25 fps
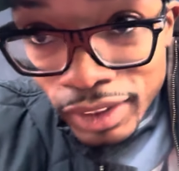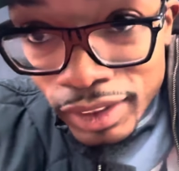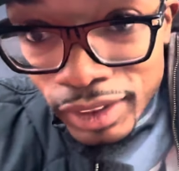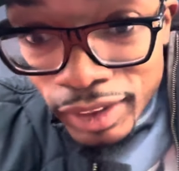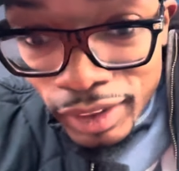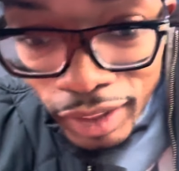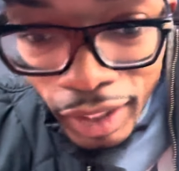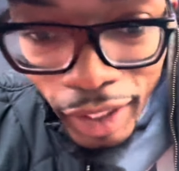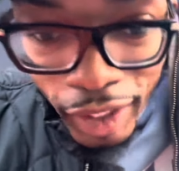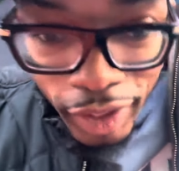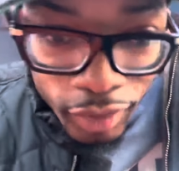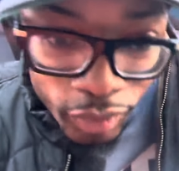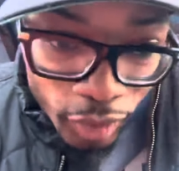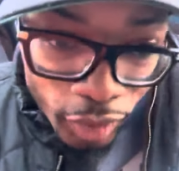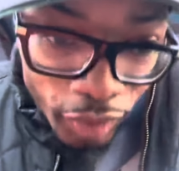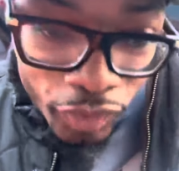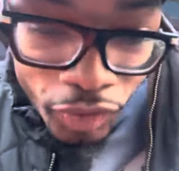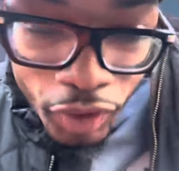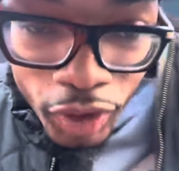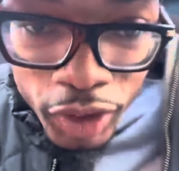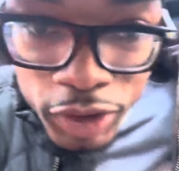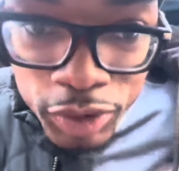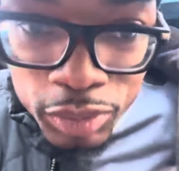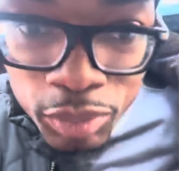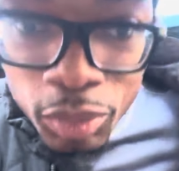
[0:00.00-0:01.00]
like,
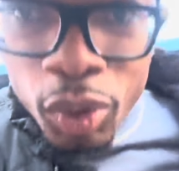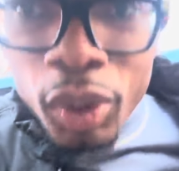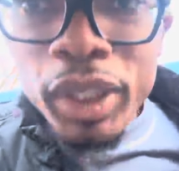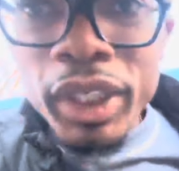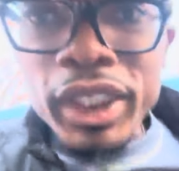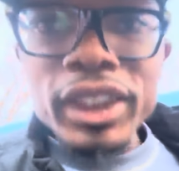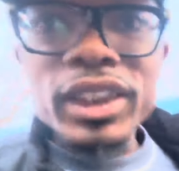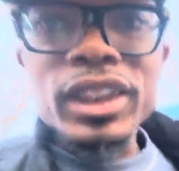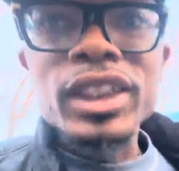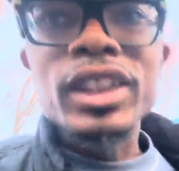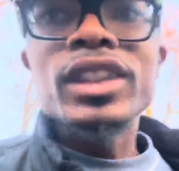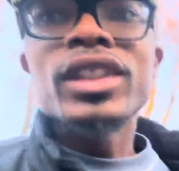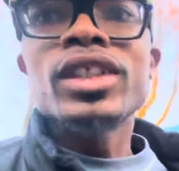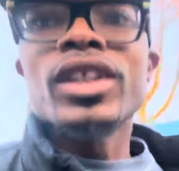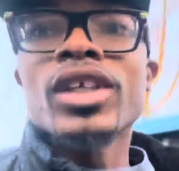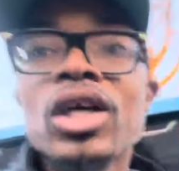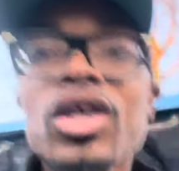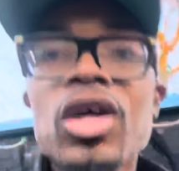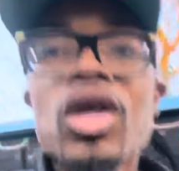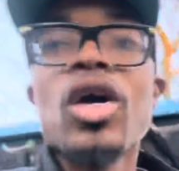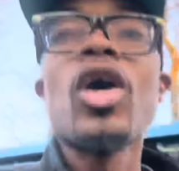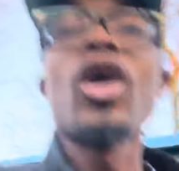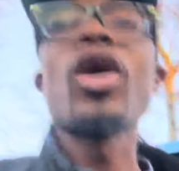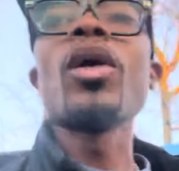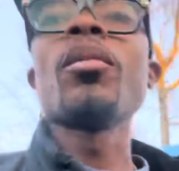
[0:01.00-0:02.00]
reverse mortgages are